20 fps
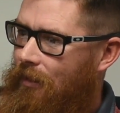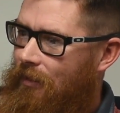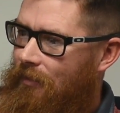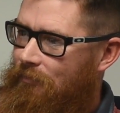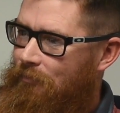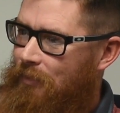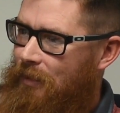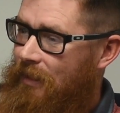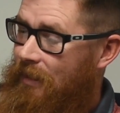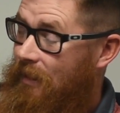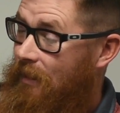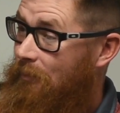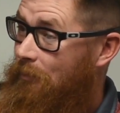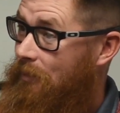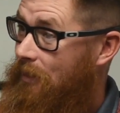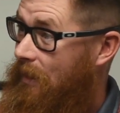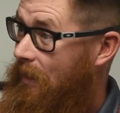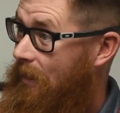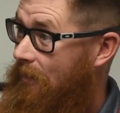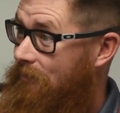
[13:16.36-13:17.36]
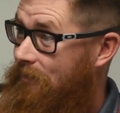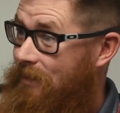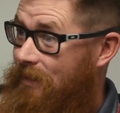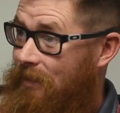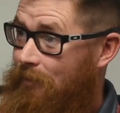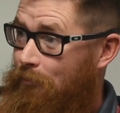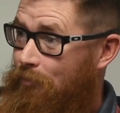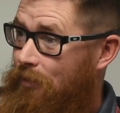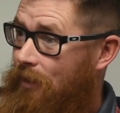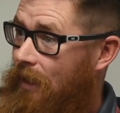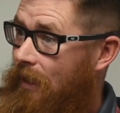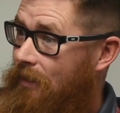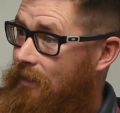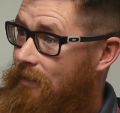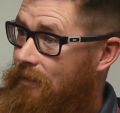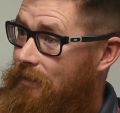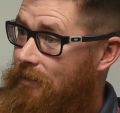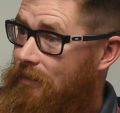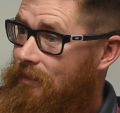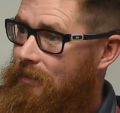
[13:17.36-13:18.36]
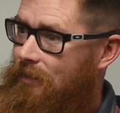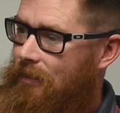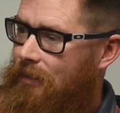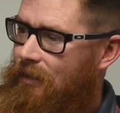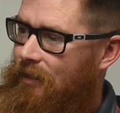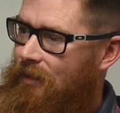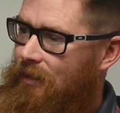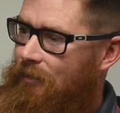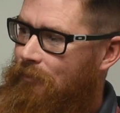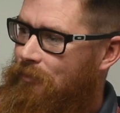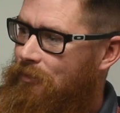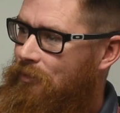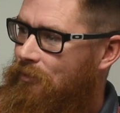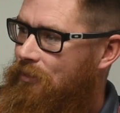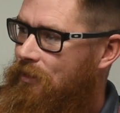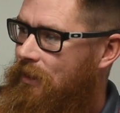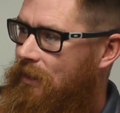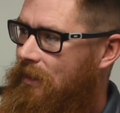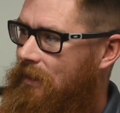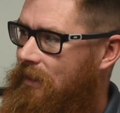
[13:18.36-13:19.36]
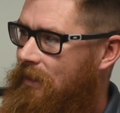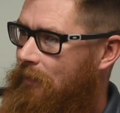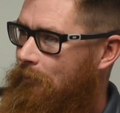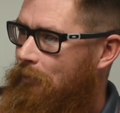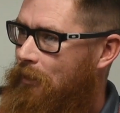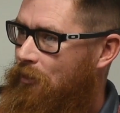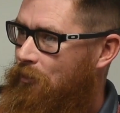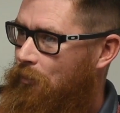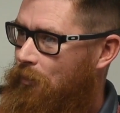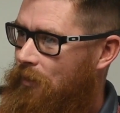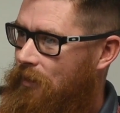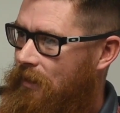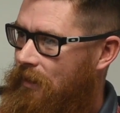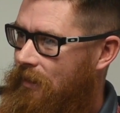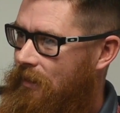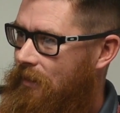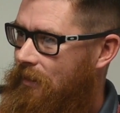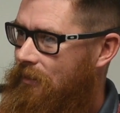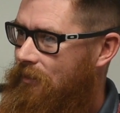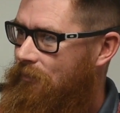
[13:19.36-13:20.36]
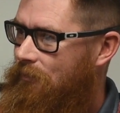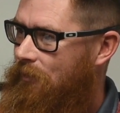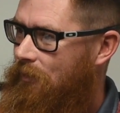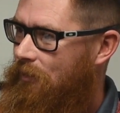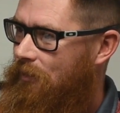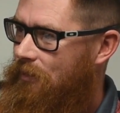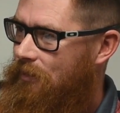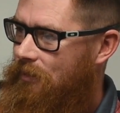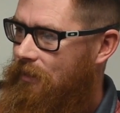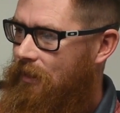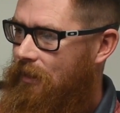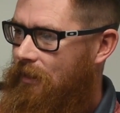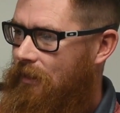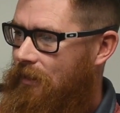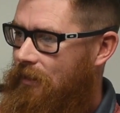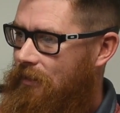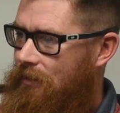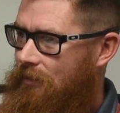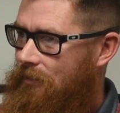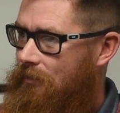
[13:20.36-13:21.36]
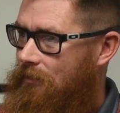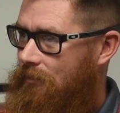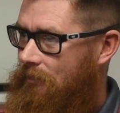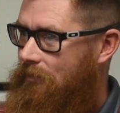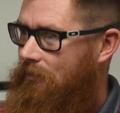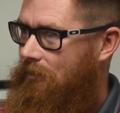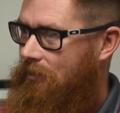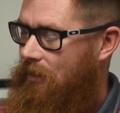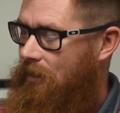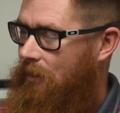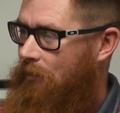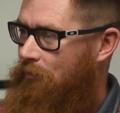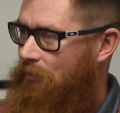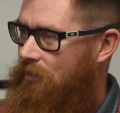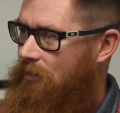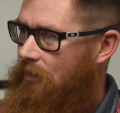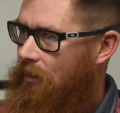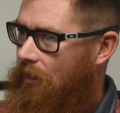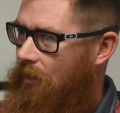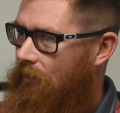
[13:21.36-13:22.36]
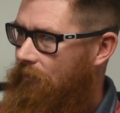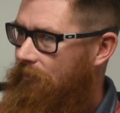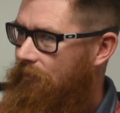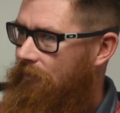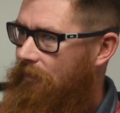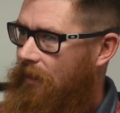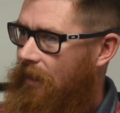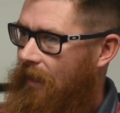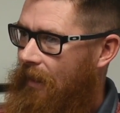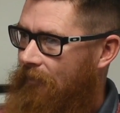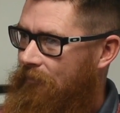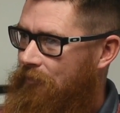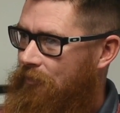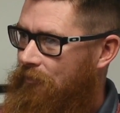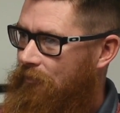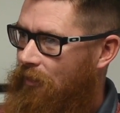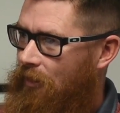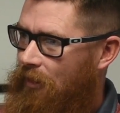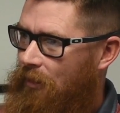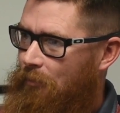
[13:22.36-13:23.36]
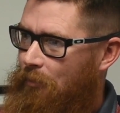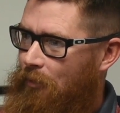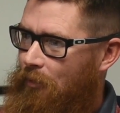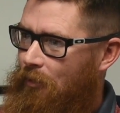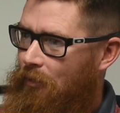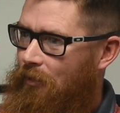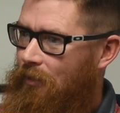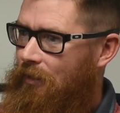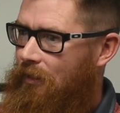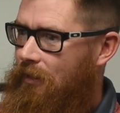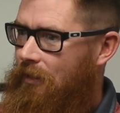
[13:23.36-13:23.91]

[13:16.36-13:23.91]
of being able to have team practice. So she didn't get much work in as far as team stuff after volleyball.